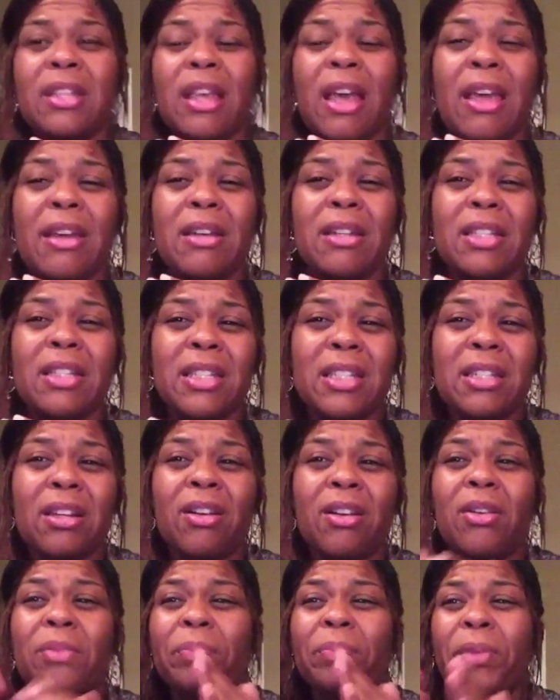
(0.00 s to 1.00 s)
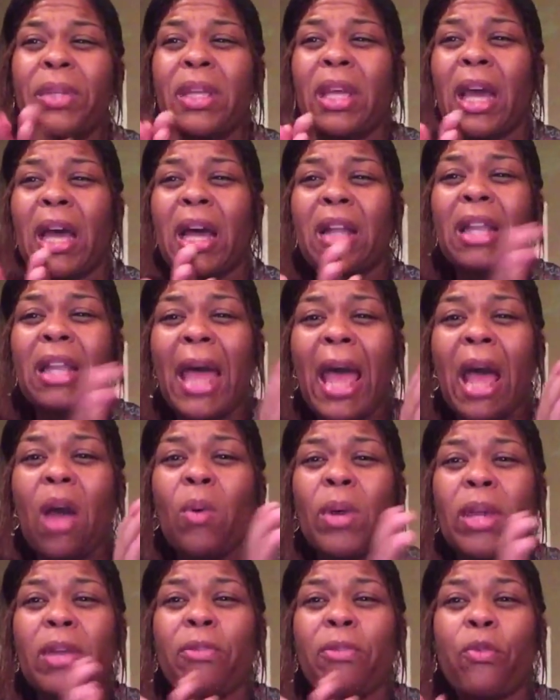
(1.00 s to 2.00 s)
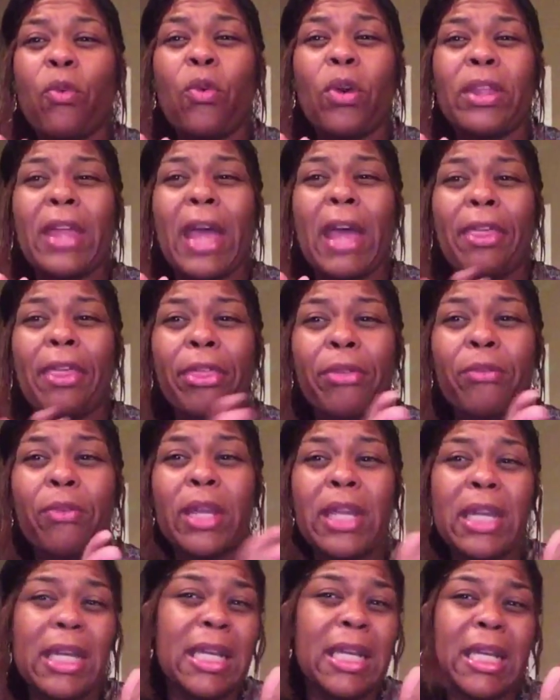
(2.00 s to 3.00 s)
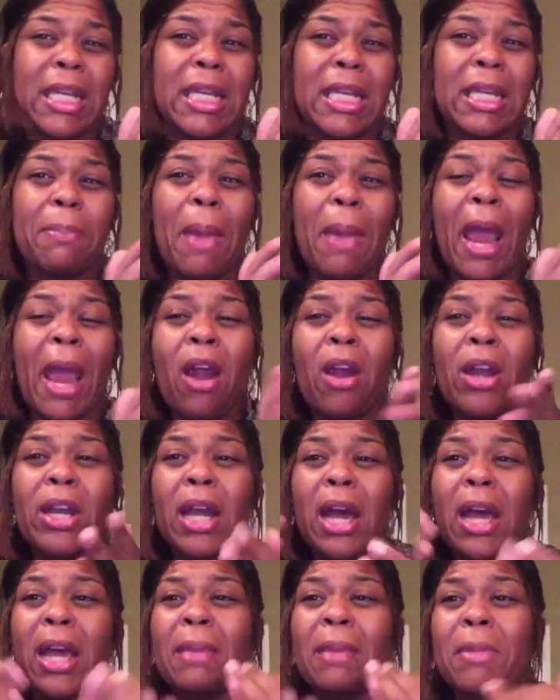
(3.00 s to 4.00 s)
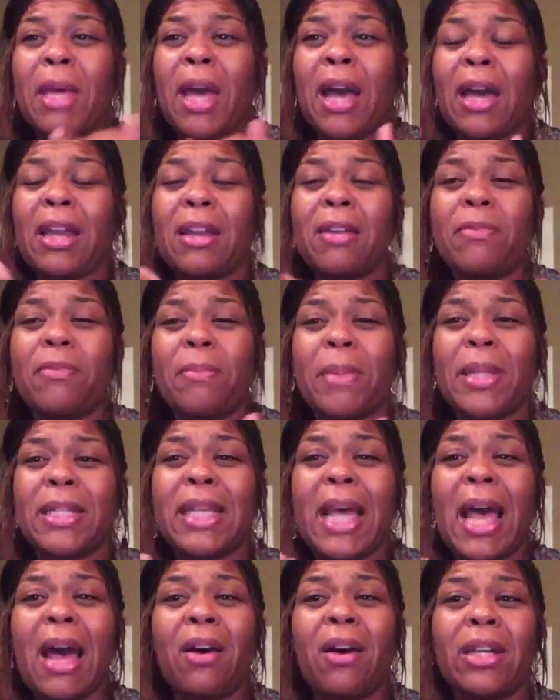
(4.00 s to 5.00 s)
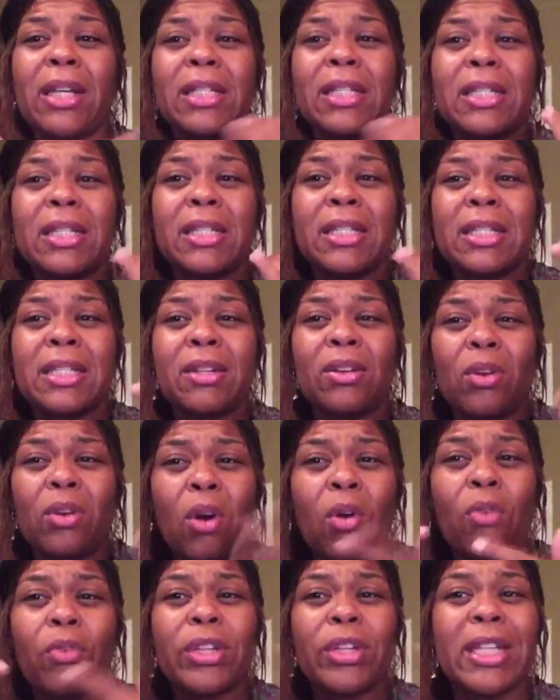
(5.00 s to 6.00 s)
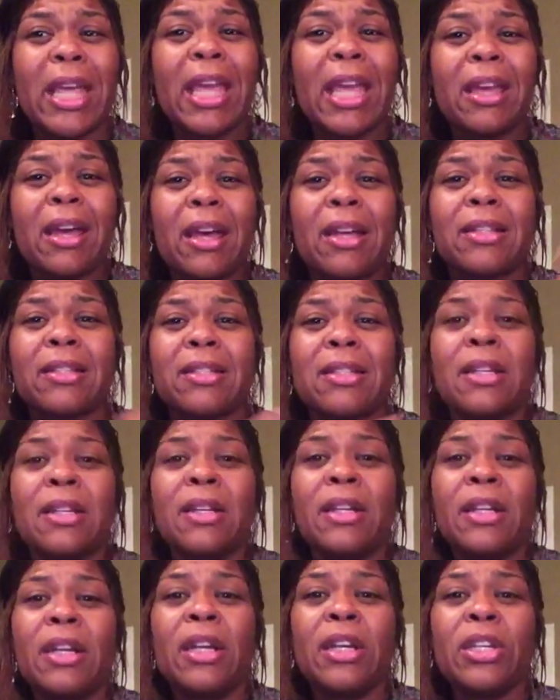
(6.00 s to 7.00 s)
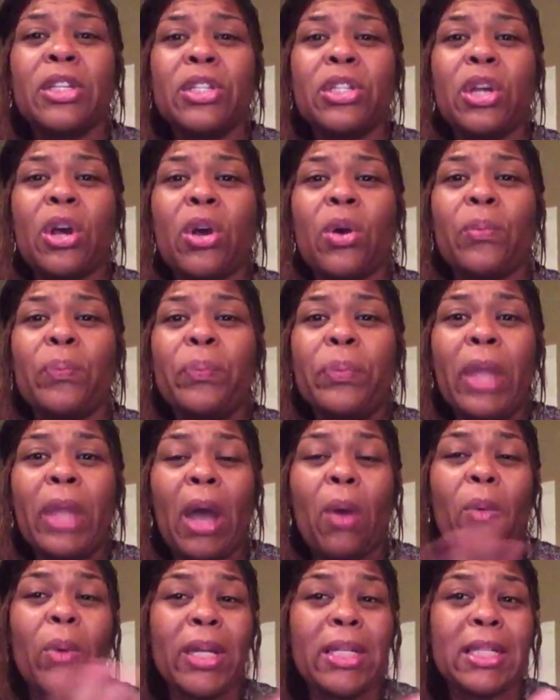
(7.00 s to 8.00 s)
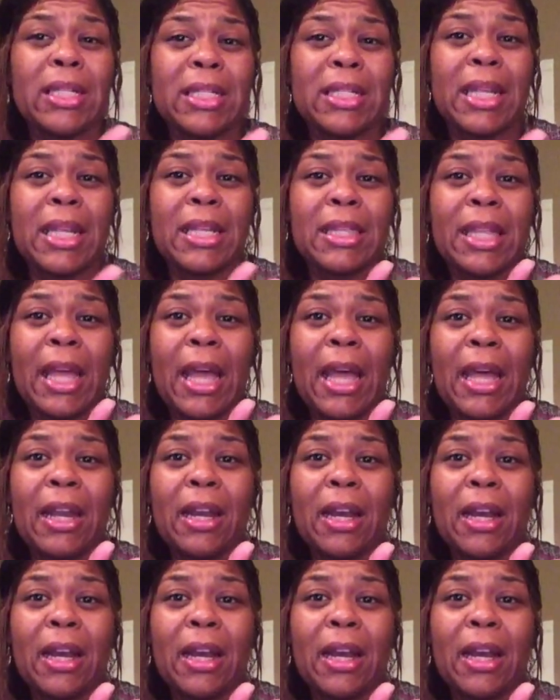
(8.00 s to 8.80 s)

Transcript: and still allowing for that 3D paradigm kind of mentality to still overtake us. So I wanted to state that